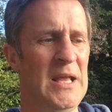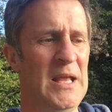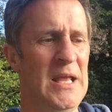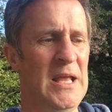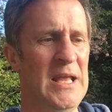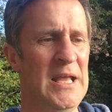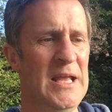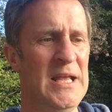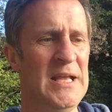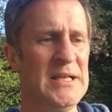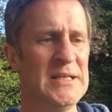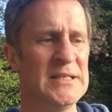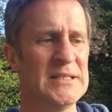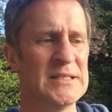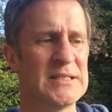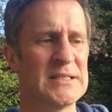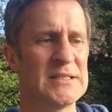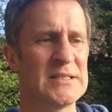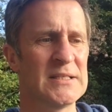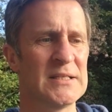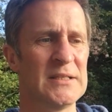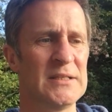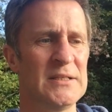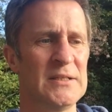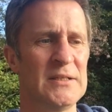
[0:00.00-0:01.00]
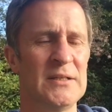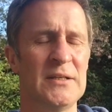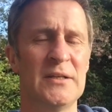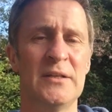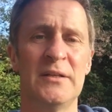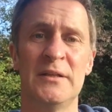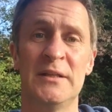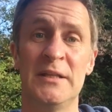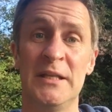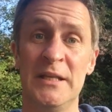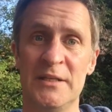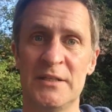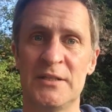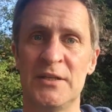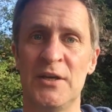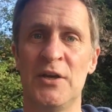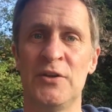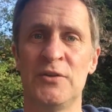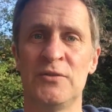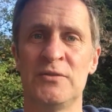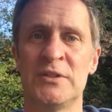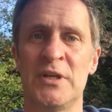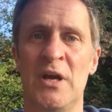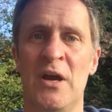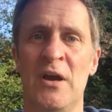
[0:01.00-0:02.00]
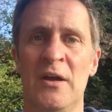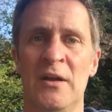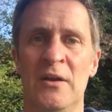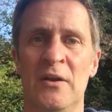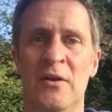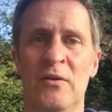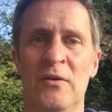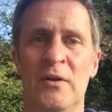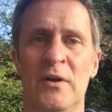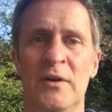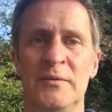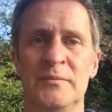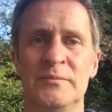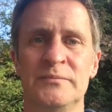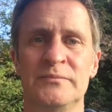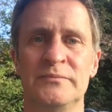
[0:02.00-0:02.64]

is the internal dialogue.